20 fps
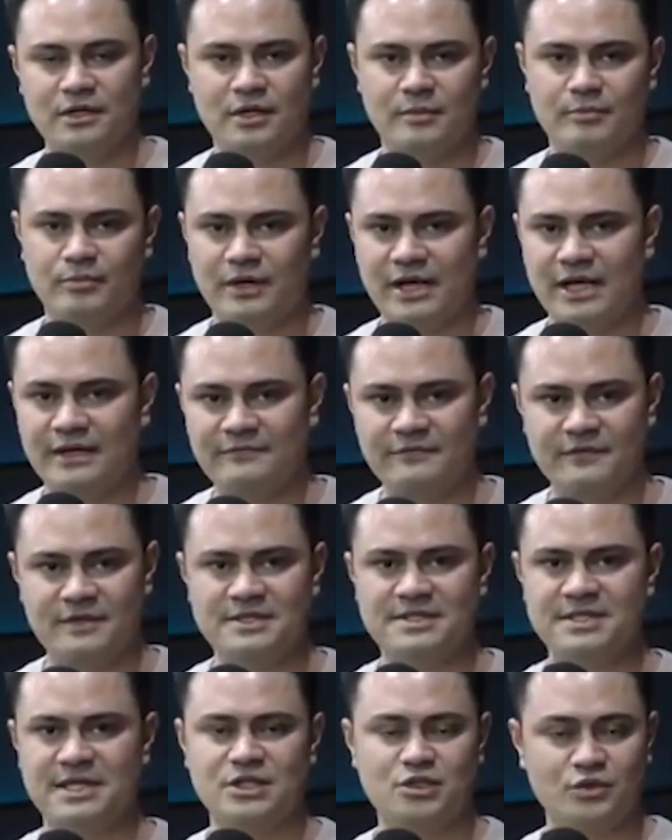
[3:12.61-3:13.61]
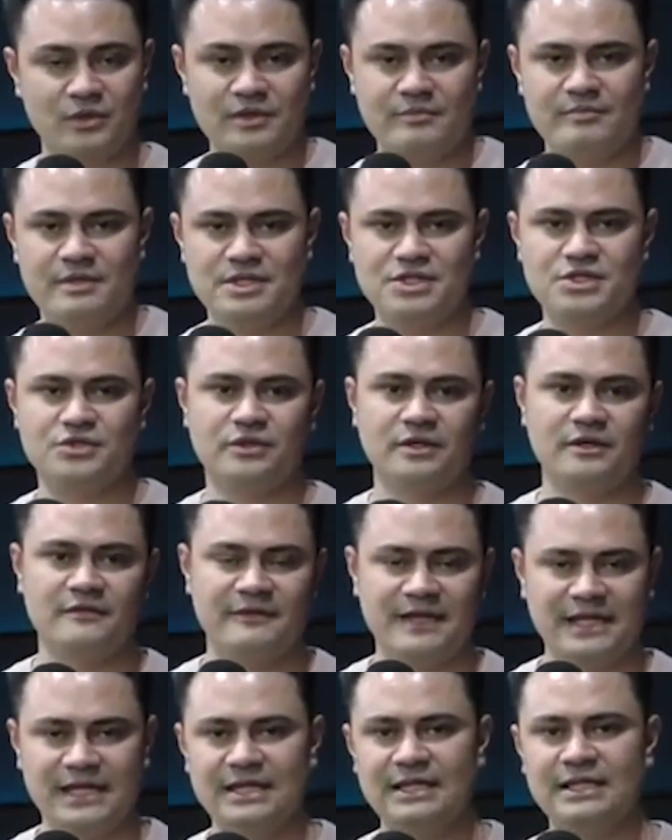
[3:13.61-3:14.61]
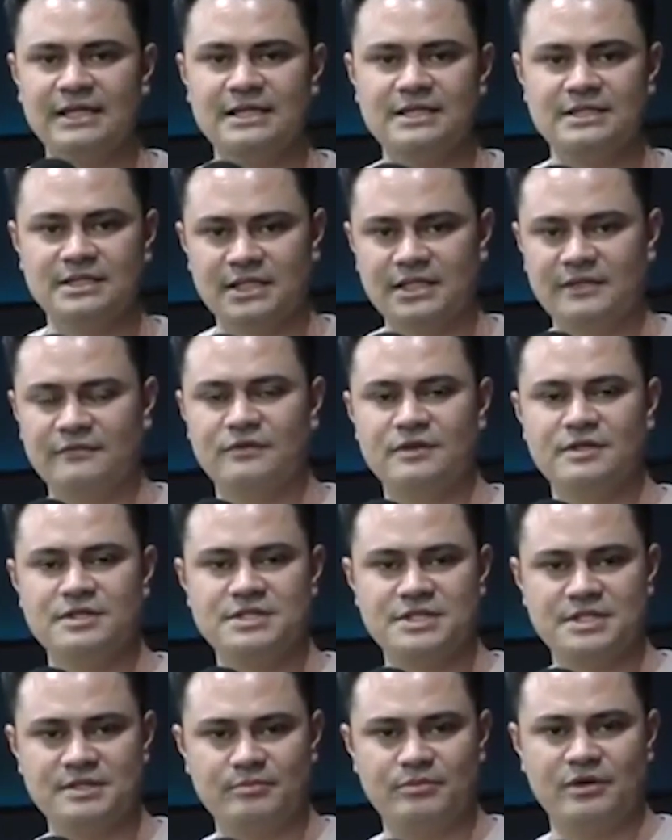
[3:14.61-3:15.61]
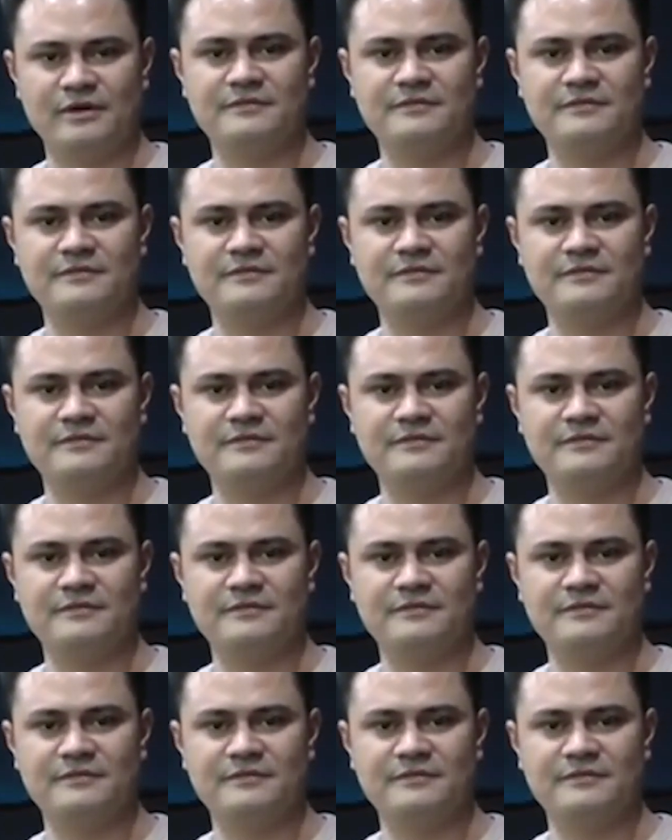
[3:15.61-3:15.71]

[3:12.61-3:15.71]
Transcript: you know, praying for the sick, doing the ministry of healing, deliverance,